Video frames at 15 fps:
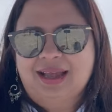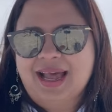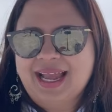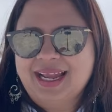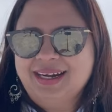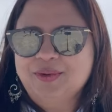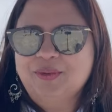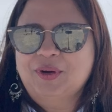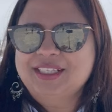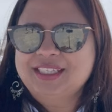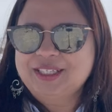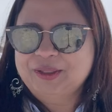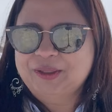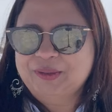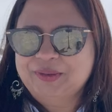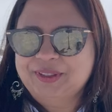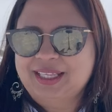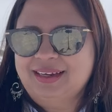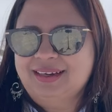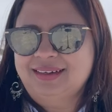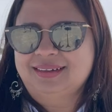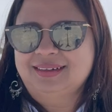And once you do
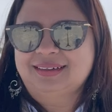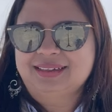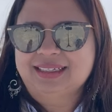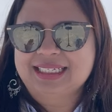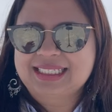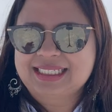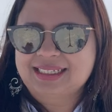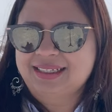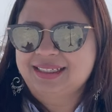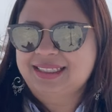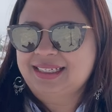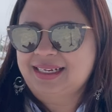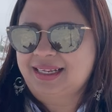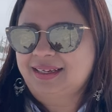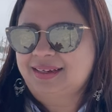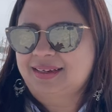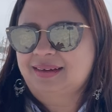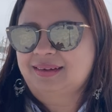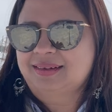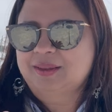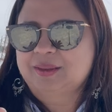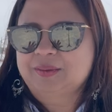that, it's like
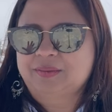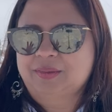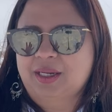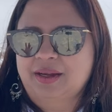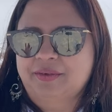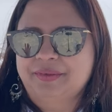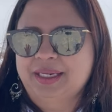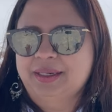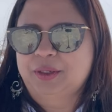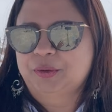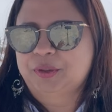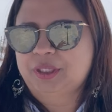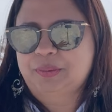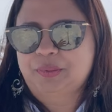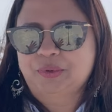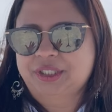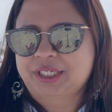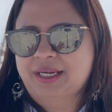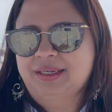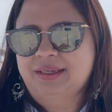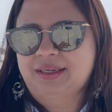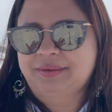we do the
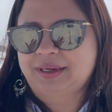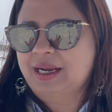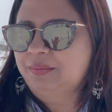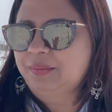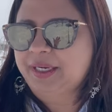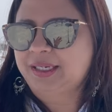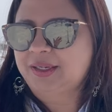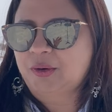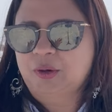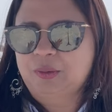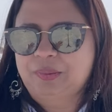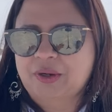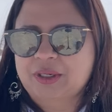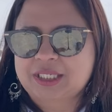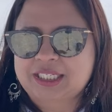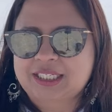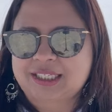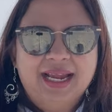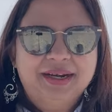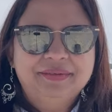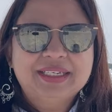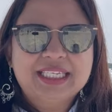puja here, we complete the whole
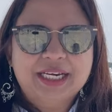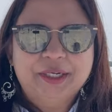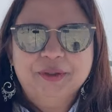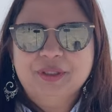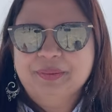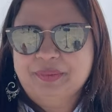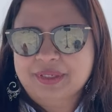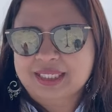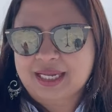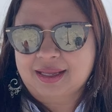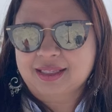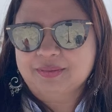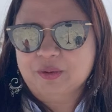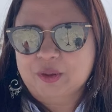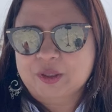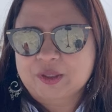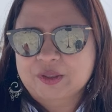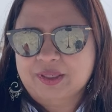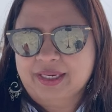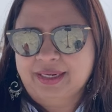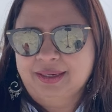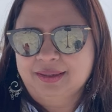process, and we send you the prasadam
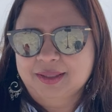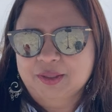also, right?